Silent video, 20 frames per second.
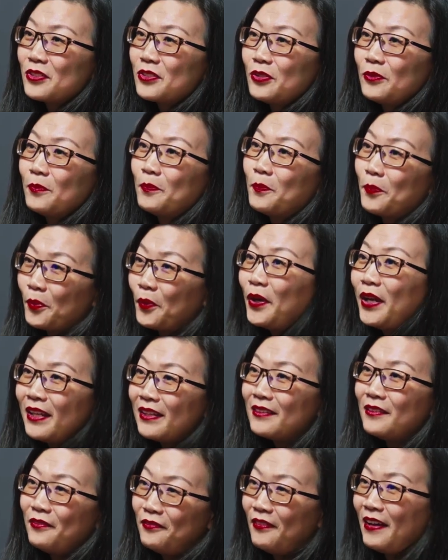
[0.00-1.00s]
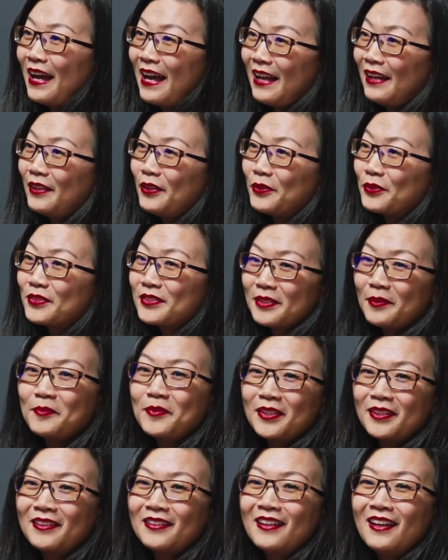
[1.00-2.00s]
to bring the value of
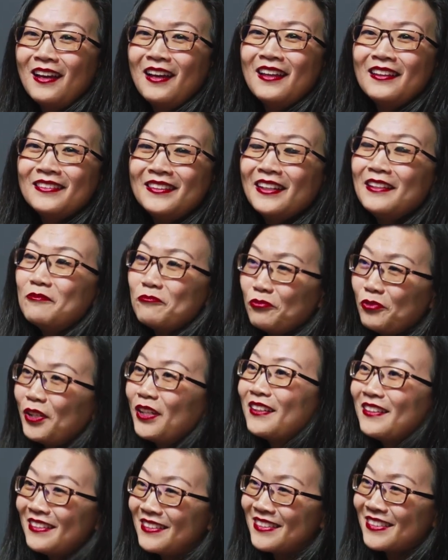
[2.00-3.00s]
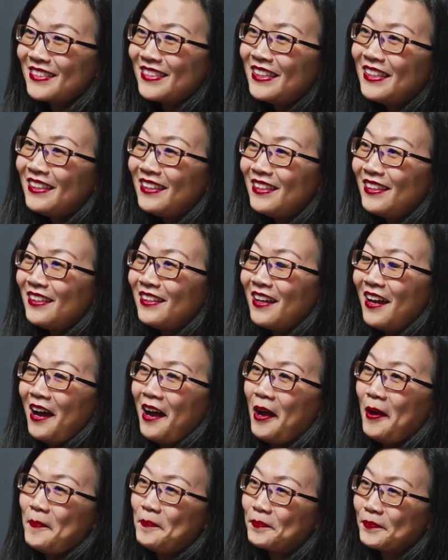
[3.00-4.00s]
something they really see
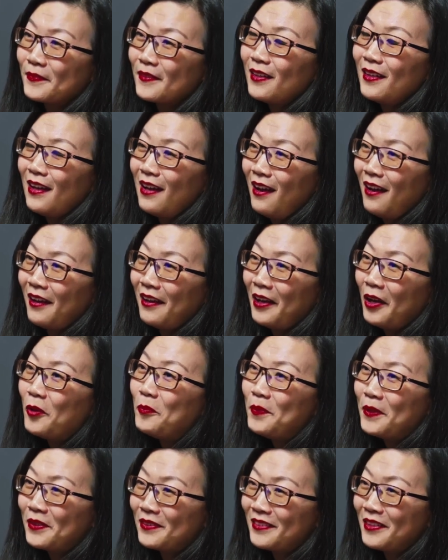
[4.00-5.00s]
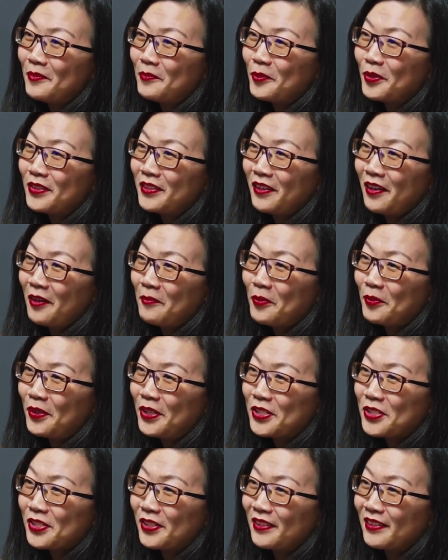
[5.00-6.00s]
um, uh, helping them with their
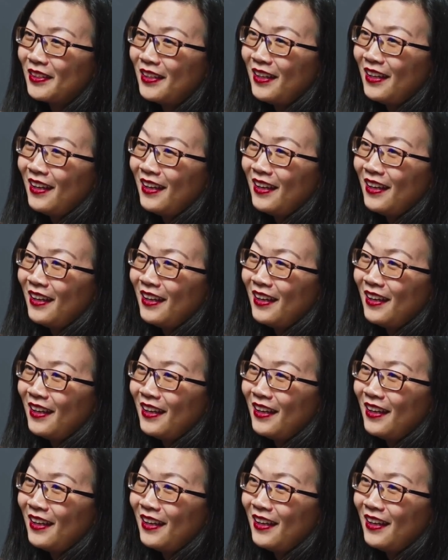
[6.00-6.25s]
operation